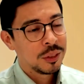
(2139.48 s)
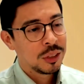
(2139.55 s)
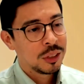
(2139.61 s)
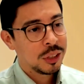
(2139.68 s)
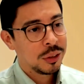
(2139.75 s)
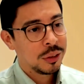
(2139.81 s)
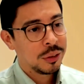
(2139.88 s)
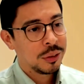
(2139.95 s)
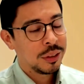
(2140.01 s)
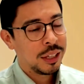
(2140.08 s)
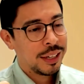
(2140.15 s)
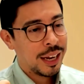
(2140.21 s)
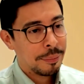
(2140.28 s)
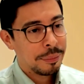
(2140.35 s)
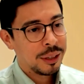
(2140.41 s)
So
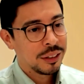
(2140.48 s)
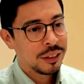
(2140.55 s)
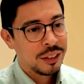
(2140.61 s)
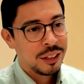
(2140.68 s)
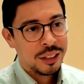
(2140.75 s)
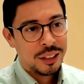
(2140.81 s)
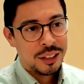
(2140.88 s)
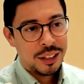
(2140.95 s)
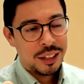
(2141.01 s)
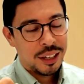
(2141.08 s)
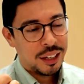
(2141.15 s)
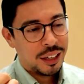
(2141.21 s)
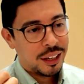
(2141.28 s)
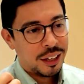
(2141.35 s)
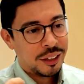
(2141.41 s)
adapting,
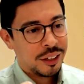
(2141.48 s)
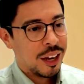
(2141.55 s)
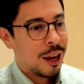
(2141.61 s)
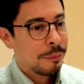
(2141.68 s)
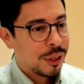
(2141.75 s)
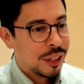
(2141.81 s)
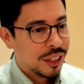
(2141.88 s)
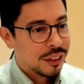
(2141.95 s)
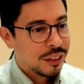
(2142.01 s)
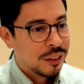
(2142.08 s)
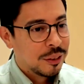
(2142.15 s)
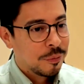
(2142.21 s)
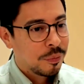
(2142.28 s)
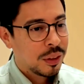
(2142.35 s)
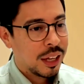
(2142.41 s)
uh, adopting
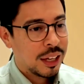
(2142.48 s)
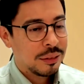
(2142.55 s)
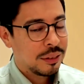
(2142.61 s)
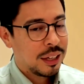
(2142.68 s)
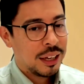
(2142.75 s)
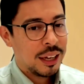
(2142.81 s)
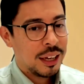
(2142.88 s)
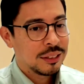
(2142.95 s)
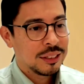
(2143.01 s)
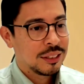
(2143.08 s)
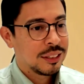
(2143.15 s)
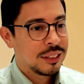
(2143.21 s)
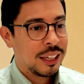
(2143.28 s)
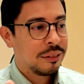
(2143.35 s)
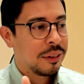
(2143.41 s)
that as to
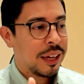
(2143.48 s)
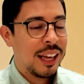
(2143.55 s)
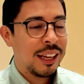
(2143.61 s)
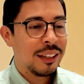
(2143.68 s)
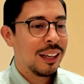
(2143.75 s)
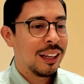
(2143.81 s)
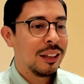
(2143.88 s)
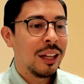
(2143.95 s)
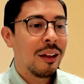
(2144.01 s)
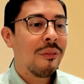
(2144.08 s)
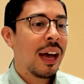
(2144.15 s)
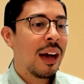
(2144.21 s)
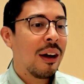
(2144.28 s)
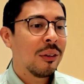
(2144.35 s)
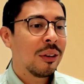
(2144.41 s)
say, hey, I love
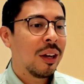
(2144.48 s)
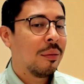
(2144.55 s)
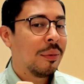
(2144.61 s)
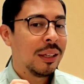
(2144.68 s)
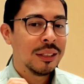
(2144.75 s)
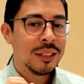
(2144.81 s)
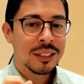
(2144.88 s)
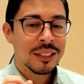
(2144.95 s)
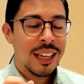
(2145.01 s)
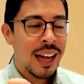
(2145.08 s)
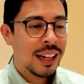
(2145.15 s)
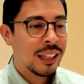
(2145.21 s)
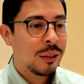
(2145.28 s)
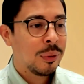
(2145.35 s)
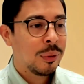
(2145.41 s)
the outcome. It's
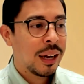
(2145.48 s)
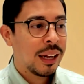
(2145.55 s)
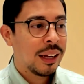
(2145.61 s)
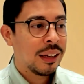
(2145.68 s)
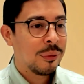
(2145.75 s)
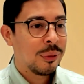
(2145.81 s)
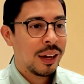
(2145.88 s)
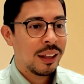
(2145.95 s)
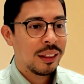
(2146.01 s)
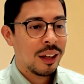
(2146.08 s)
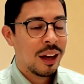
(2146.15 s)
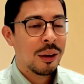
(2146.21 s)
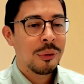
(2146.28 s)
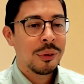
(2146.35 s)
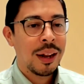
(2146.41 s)
exactly what I what I
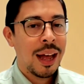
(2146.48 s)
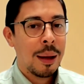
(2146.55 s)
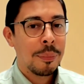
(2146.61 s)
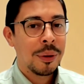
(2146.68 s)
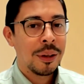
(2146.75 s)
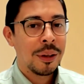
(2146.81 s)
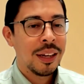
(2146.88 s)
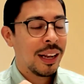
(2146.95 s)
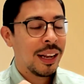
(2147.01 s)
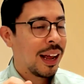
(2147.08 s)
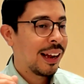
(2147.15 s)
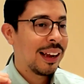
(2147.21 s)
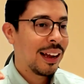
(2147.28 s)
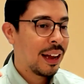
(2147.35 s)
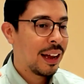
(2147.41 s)
thought would happen, and
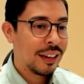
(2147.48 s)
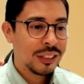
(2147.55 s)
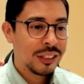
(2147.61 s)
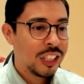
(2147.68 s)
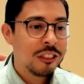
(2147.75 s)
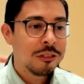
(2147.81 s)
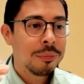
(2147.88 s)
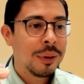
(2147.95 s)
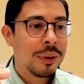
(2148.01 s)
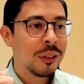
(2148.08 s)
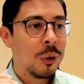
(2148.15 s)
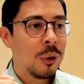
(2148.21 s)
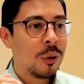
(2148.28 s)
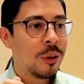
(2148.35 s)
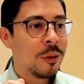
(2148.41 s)
I I achieved my
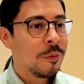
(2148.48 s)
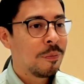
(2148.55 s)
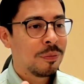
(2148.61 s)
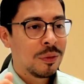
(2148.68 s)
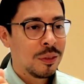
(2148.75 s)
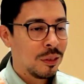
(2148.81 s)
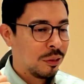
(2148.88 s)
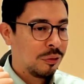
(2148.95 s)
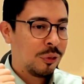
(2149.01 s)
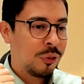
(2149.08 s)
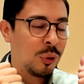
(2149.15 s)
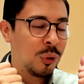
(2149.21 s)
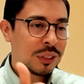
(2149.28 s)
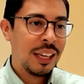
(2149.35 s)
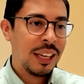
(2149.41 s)
goal,
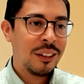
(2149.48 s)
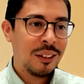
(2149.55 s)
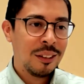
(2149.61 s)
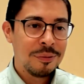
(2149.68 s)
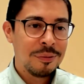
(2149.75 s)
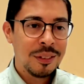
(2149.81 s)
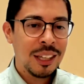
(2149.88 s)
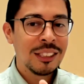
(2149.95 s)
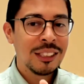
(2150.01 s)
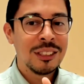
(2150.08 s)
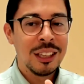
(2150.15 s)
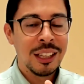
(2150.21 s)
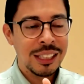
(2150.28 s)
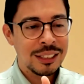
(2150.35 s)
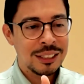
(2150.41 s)
full scale. Let's
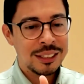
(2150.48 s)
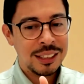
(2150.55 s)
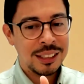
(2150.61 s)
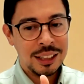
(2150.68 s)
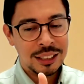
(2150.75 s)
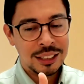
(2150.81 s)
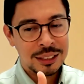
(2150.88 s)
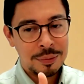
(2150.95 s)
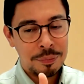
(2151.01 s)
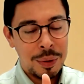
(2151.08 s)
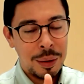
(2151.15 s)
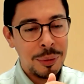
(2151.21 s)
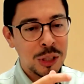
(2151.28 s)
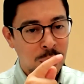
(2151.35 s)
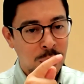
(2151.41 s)
let's let's
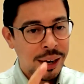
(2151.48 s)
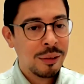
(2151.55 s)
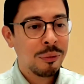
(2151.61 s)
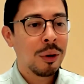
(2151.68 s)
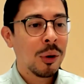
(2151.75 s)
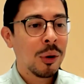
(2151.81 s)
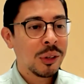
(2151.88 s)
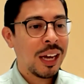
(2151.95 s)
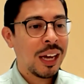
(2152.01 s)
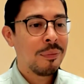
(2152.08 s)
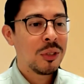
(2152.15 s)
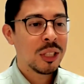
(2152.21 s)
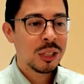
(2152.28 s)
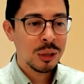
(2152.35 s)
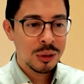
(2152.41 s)
maybe try it one more time
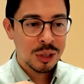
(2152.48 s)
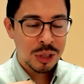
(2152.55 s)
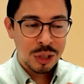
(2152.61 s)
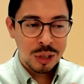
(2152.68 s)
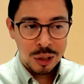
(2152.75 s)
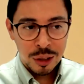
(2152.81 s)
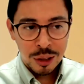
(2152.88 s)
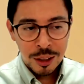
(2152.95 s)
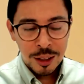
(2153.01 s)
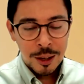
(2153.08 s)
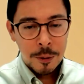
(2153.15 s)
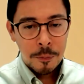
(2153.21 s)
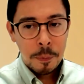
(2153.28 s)
just to ensure